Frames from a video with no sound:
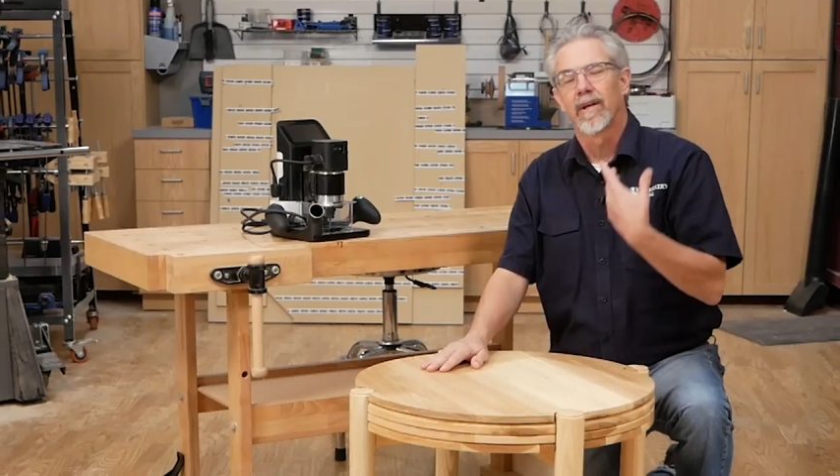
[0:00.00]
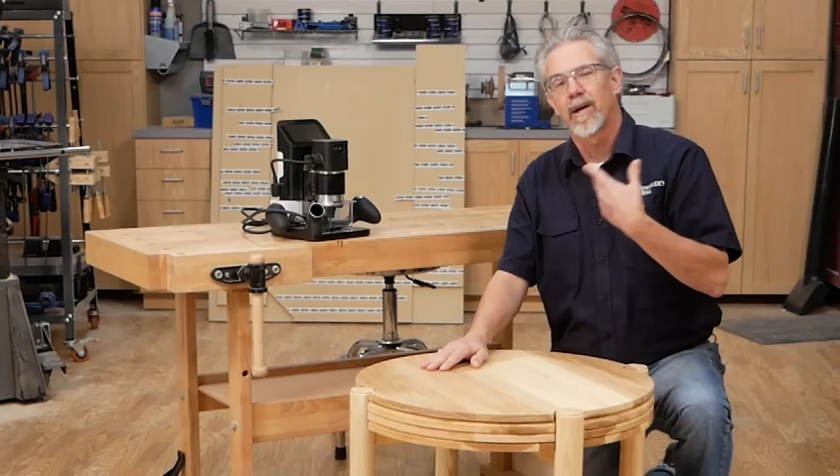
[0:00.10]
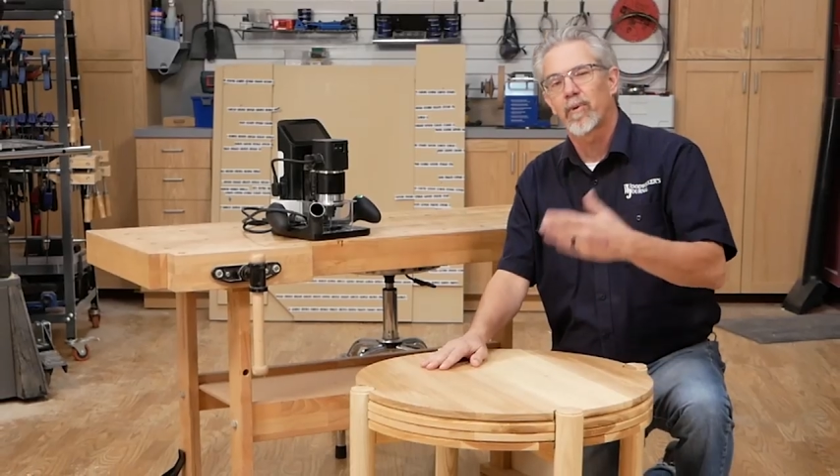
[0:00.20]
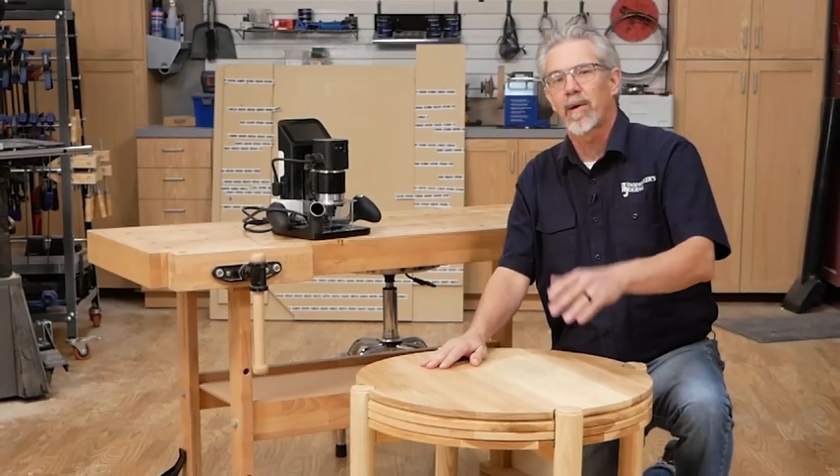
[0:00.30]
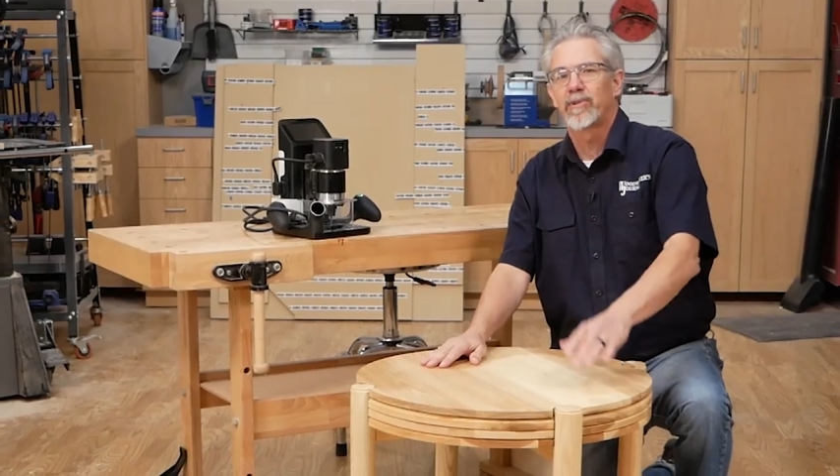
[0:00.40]

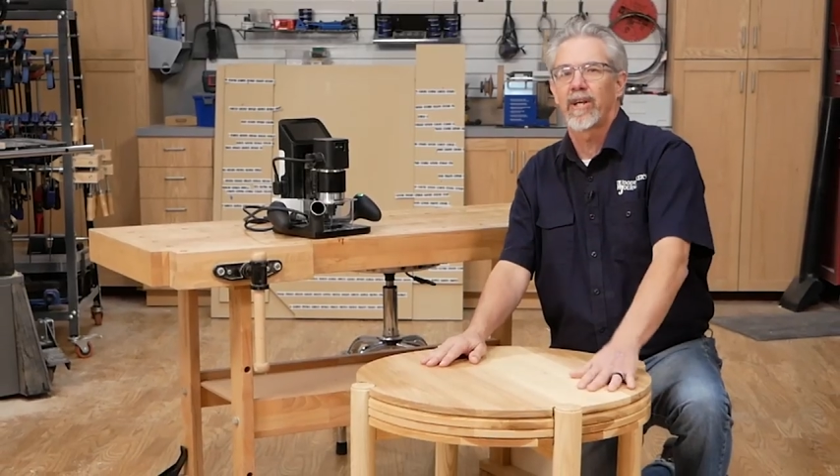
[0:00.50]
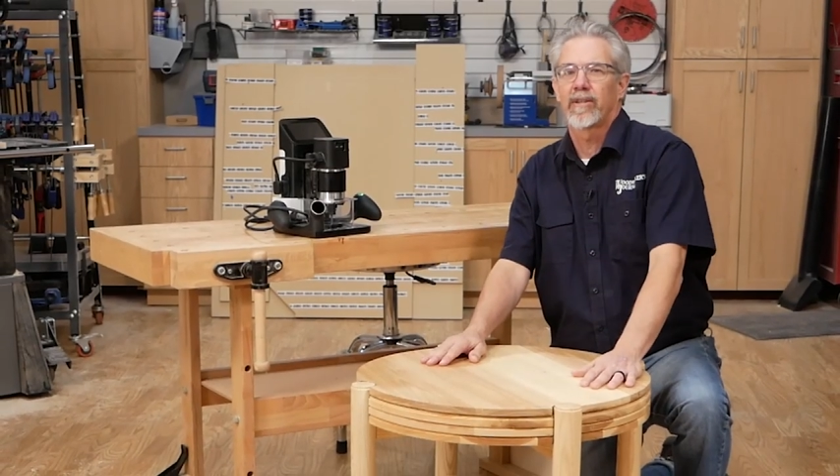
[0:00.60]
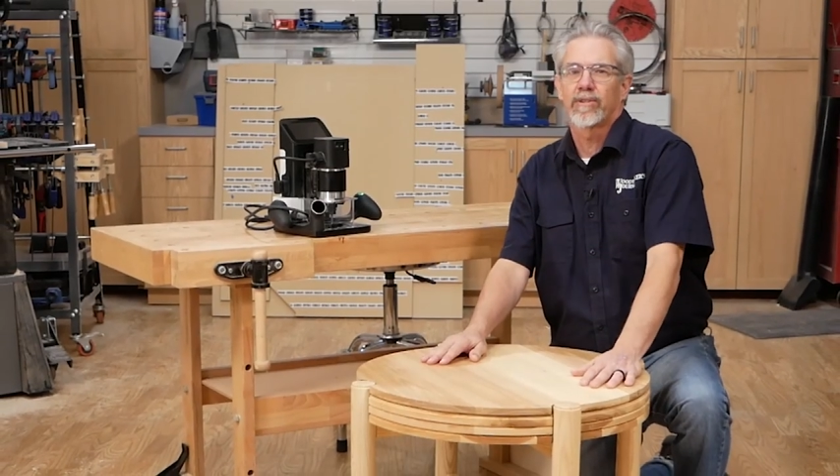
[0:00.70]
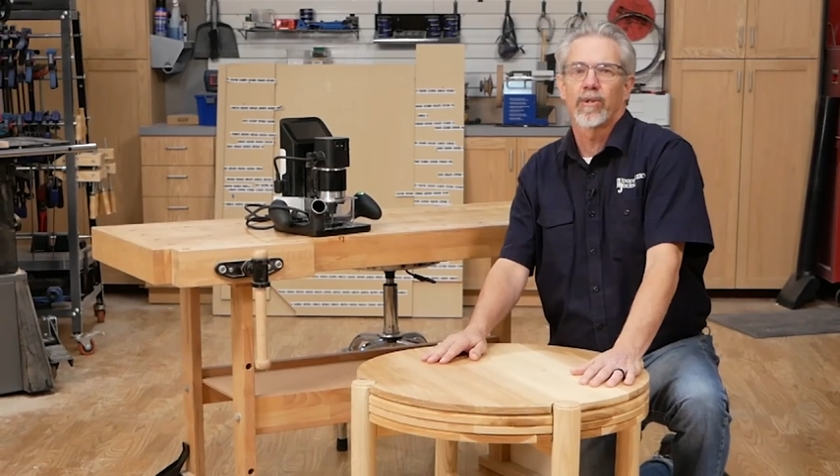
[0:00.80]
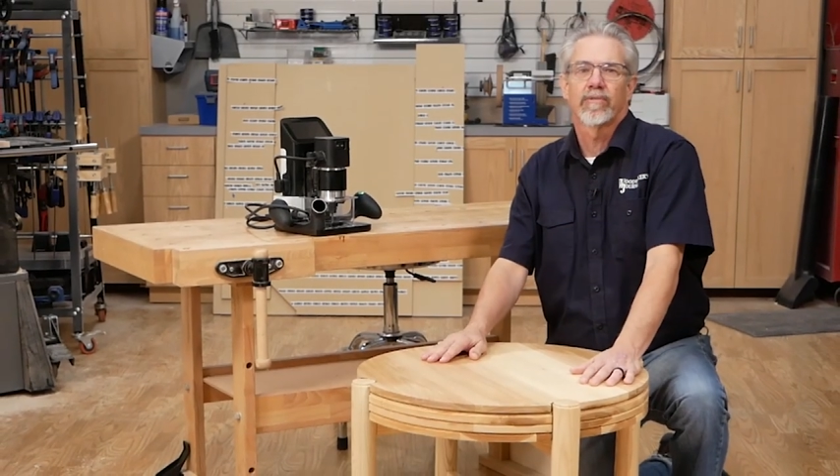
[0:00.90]
I'm Rob
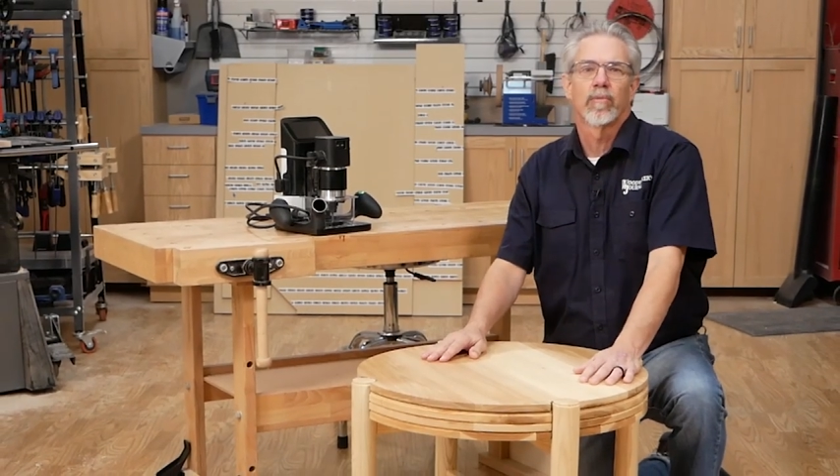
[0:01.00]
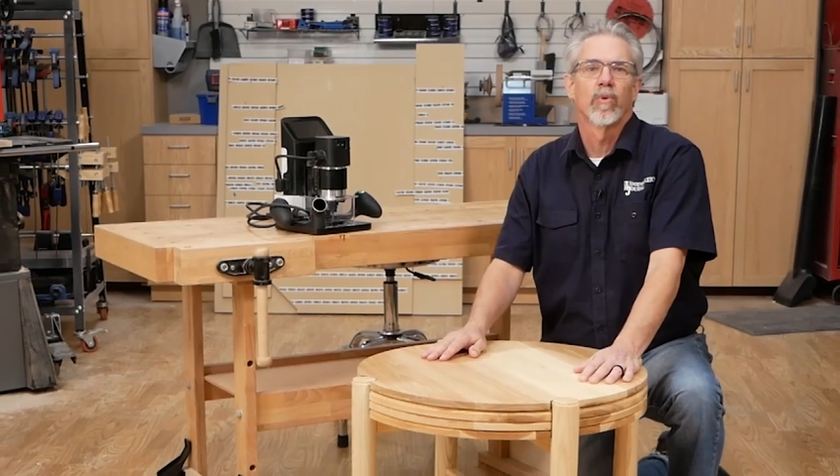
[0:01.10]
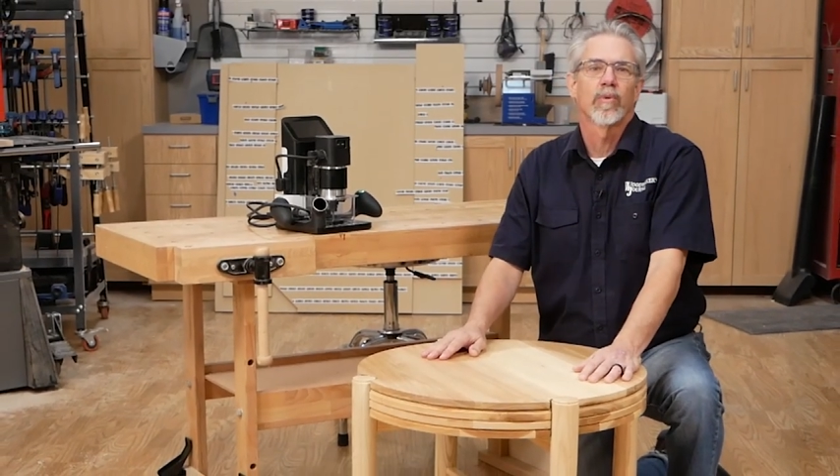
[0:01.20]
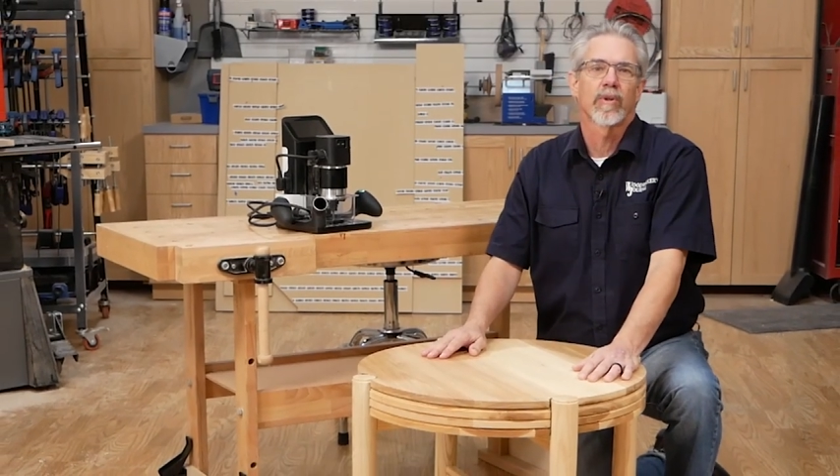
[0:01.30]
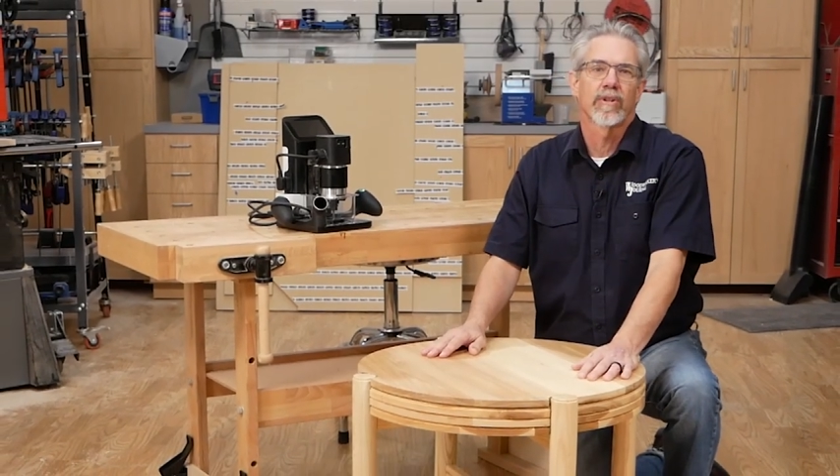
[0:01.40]
Johnstone from
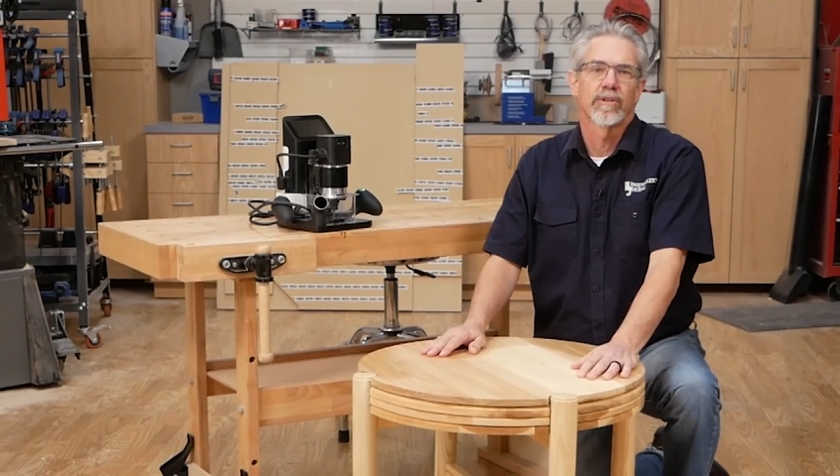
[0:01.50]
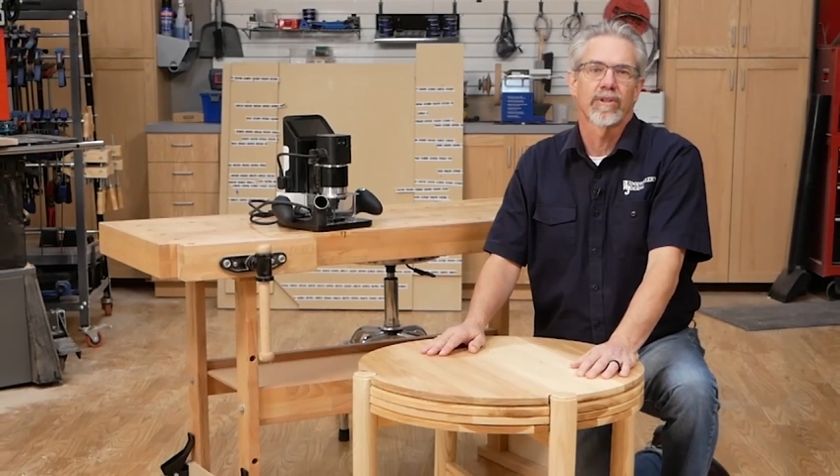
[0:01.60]
Woodworkers